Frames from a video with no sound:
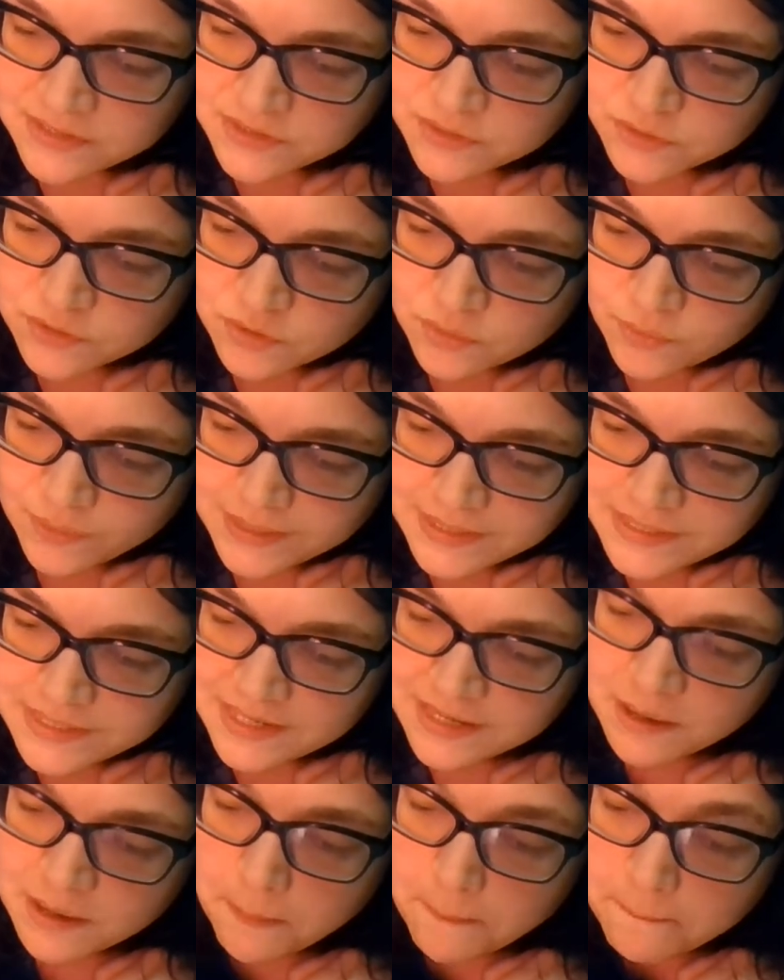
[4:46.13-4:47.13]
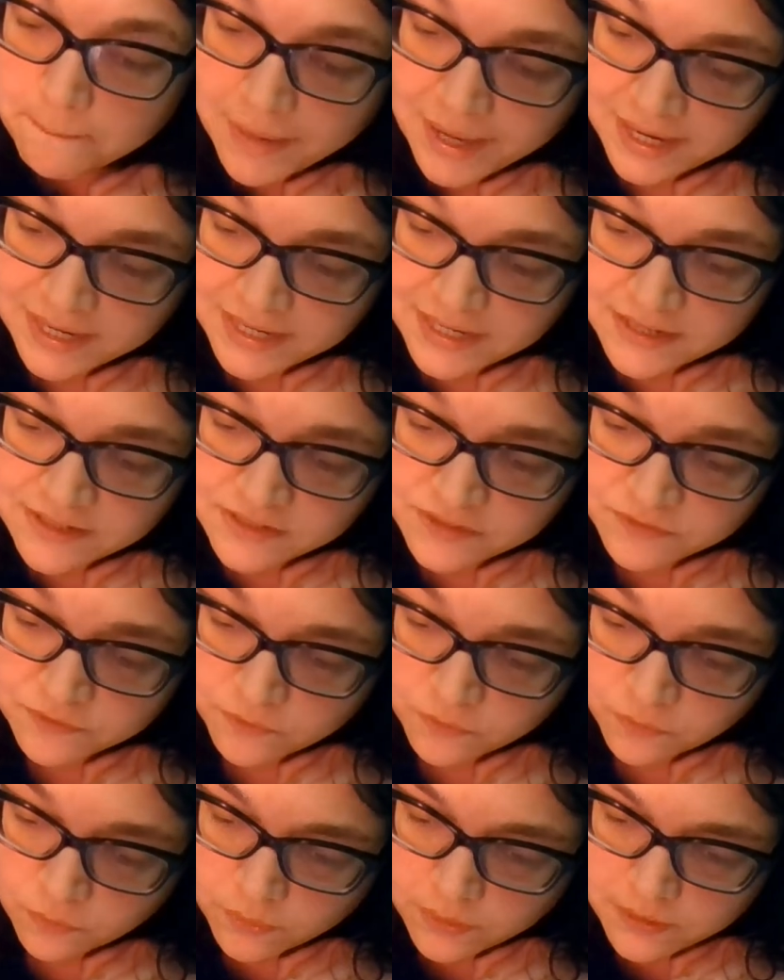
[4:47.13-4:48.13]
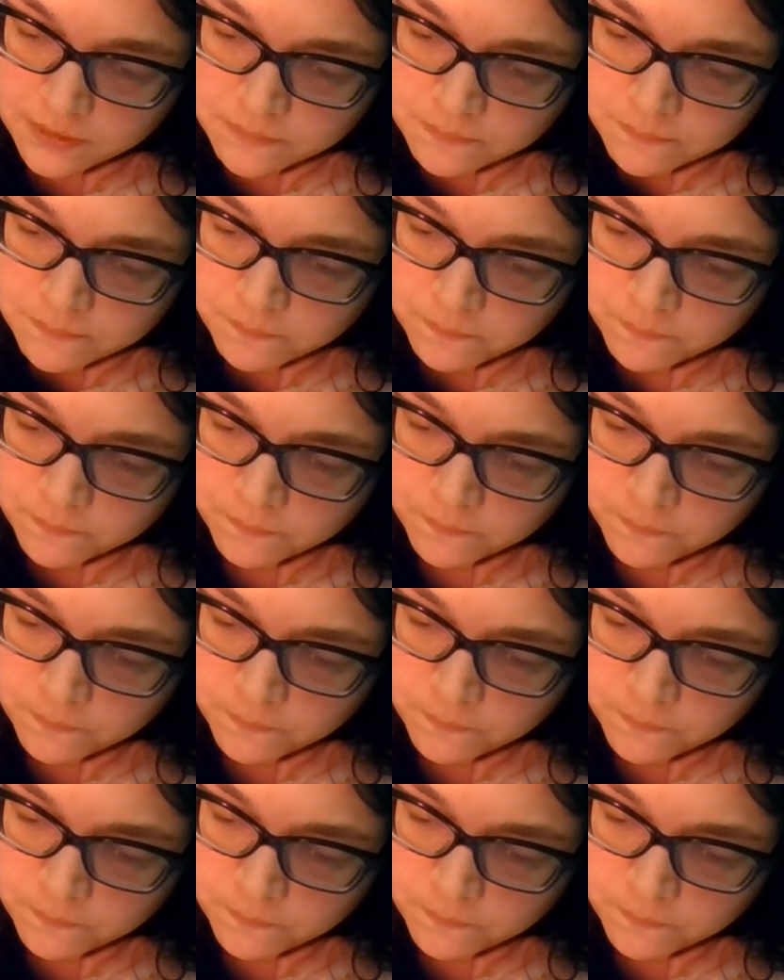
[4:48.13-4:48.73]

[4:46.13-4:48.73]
So 20 minus 4